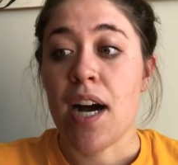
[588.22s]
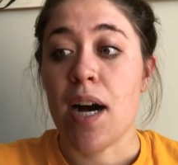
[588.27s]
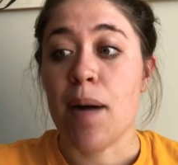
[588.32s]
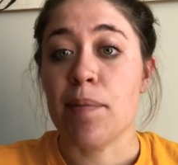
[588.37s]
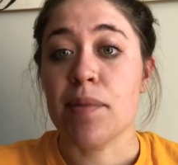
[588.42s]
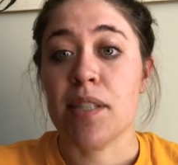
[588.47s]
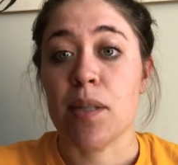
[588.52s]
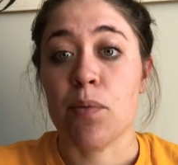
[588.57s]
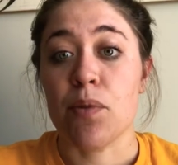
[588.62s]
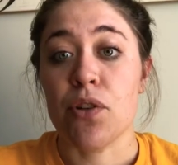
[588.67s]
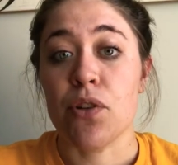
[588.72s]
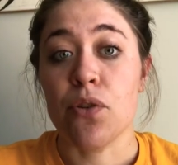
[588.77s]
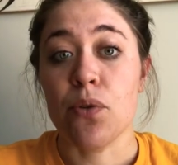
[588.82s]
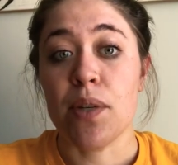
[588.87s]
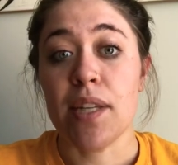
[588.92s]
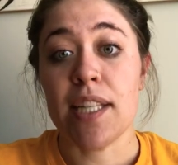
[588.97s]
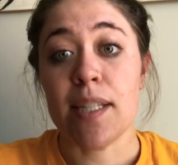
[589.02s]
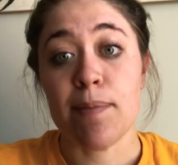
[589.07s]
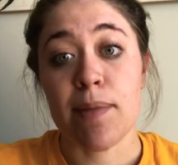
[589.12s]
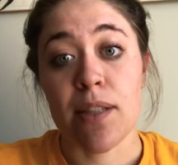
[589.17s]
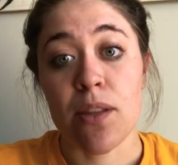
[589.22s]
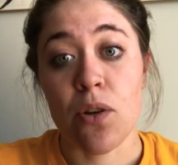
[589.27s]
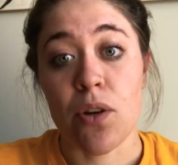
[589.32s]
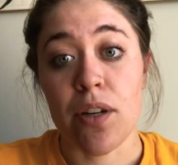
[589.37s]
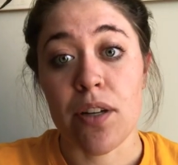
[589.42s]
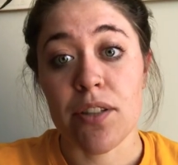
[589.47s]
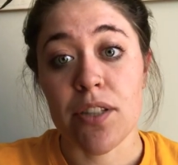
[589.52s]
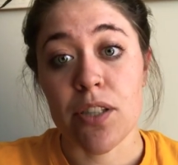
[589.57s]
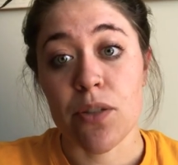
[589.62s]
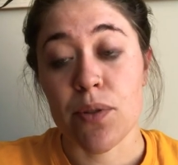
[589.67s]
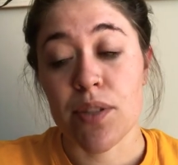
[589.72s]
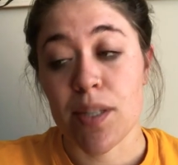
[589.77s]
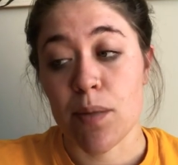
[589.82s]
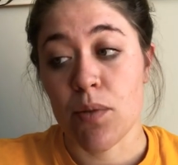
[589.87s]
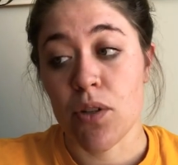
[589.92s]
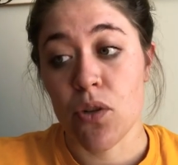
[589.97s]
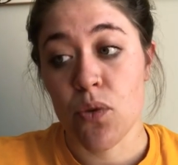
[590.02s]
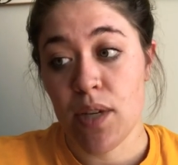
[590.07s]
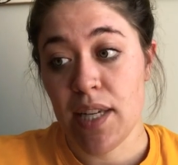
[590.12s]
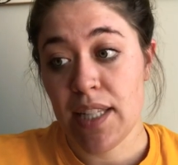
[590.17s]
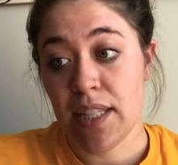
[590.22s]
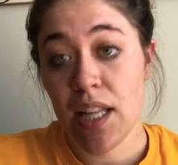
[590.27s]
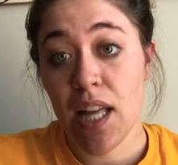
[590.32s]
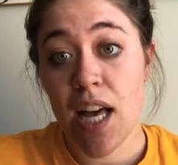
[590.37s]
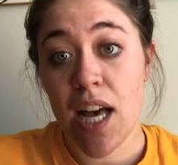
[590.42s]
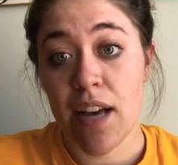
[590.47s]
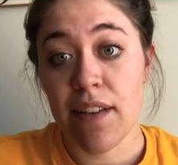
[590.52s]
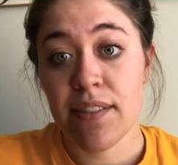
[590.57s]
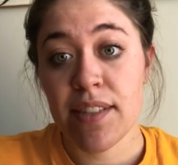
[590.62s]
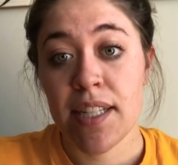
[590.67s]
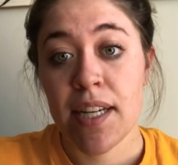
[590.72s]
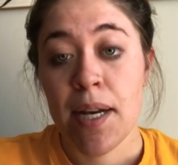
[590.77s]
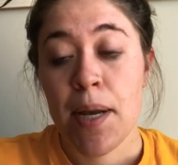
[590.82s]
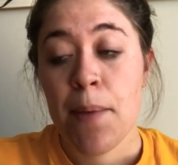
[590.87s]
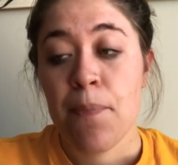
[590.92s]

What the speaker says: someone who he's been loyal to, and someone who he loves.